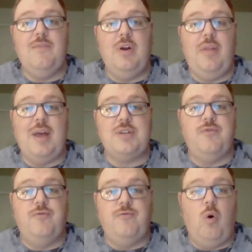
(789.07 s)
for the next
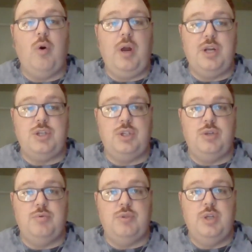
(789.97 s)
four
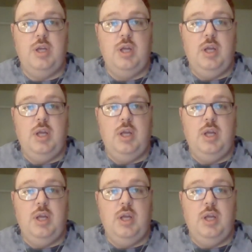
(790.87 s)
issues,